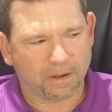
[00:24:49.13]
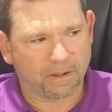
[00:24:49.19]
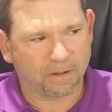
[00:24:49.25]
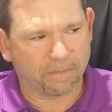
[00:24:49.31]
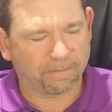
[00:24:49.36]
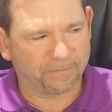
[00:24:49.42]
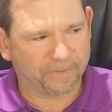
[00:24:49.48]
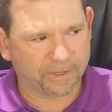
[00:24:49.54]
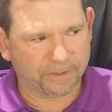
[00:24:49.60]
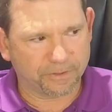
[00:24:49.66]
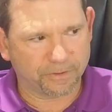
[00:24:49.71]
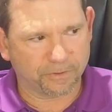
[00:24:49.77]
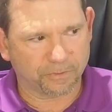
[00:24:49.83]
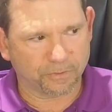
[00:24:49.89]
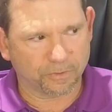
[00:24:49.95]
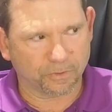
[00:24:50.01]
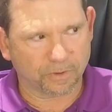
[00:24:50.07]
then
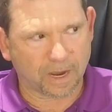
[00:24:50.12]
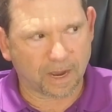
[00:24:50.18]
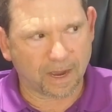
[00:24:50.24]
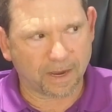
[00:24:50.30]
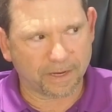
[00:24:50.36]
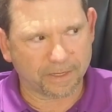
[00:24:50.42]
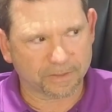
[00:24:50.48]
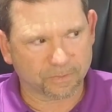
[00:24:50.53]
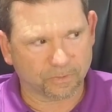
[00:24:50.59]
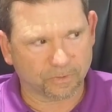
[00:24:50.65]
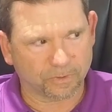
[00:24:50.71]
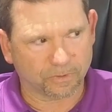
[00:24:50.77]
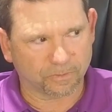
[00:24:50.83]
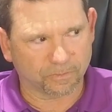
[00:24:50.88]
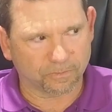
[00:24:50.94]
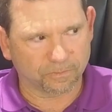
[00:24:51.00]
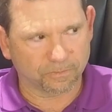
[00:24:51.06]
your eyes
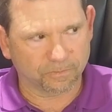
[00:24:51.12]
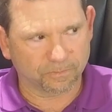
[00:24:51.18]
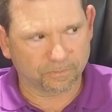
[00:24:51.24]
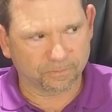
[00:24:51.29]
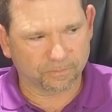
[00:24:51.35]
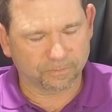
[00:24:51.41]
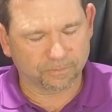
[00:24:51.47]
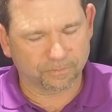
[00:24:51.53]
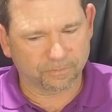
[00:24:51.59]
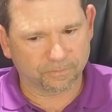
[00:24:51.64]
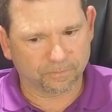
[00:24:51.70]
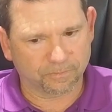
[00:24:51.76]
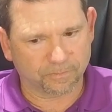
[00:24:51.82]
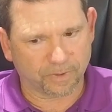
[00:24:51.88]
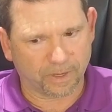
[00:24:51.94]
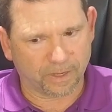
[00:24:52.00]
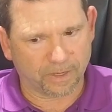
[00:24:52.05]
will
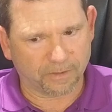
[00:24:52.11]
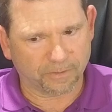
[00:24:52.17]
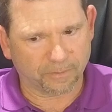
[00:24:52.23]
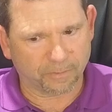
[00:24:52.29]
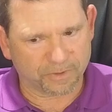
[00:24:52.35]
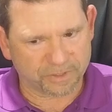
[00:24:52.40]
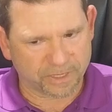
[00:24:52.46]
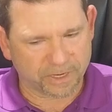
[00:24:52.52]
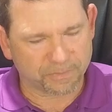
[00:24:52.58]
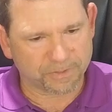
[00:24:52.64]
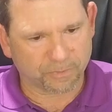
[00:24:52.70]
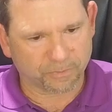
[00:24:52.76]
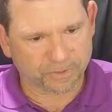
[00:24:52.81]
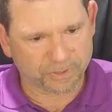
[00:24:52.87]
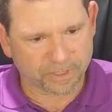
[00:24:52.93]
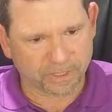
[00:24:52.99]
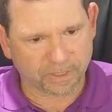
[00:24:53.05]
and your
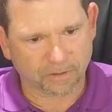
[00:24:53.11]
perception will stay